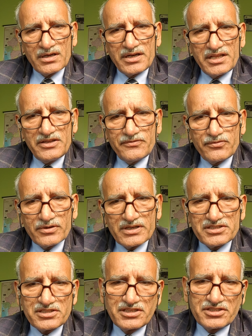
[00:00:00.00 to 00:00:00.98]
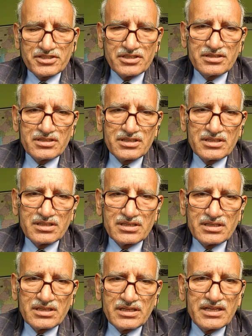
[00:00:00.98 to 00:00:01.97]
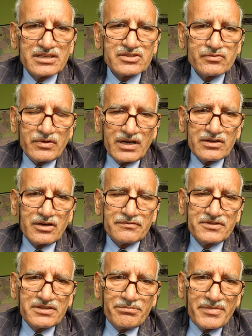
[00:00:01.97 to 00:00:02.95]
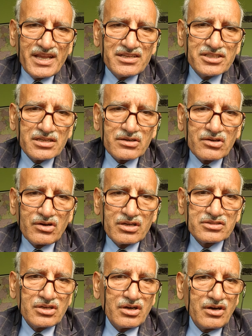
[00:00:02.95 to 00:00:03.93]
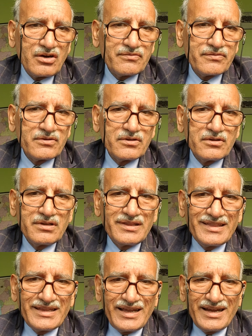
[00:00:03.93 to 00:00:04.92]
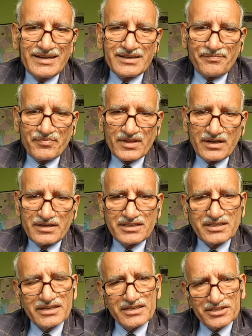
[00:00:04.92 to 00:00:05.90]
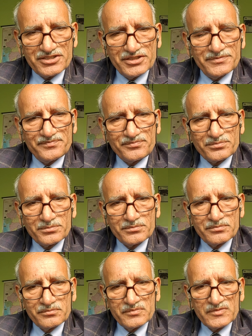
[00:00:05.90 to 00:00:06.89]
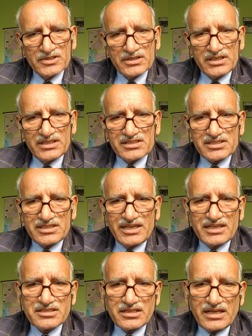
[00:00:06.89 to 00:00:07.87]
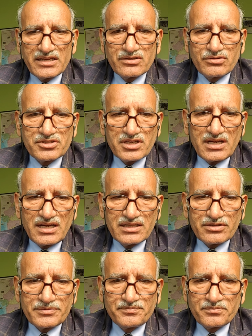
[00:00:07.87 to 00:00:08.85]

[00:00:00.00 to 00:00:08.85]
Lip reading: deforestation is one of the major cause of land degradation. In states like Gujarat,